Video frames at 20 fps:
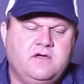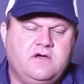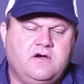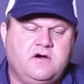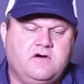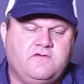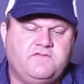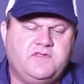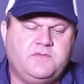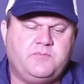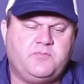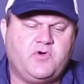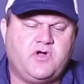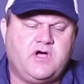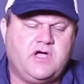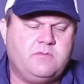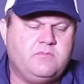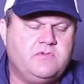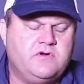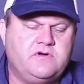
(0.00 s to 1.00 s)
of the
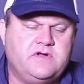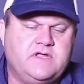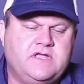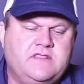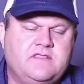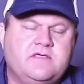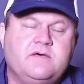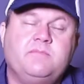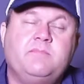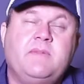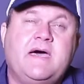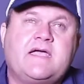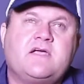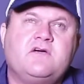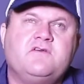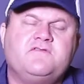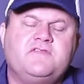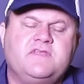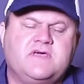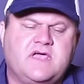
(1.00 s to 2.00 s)
primer in the back
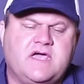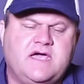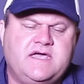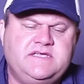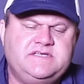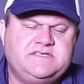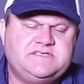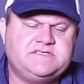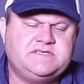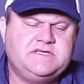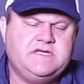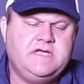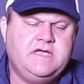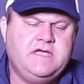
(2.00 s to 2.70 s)
of the case.